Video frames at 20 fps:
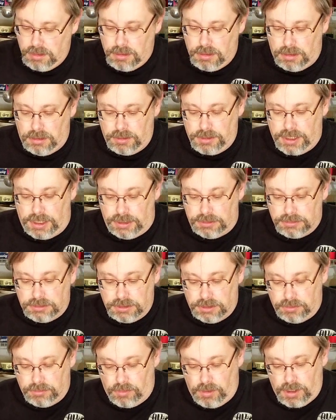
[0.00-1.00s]
Okay,
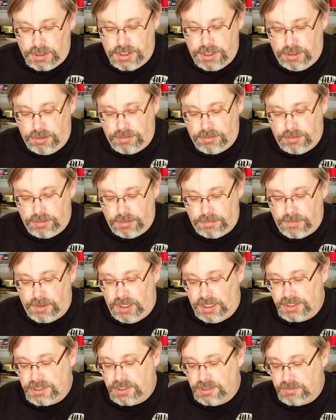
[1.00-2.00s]
so to walk you through the
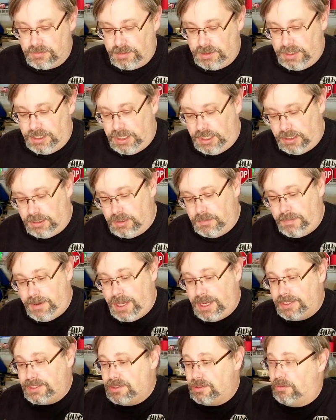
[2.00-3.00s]
process, what it did, you pass the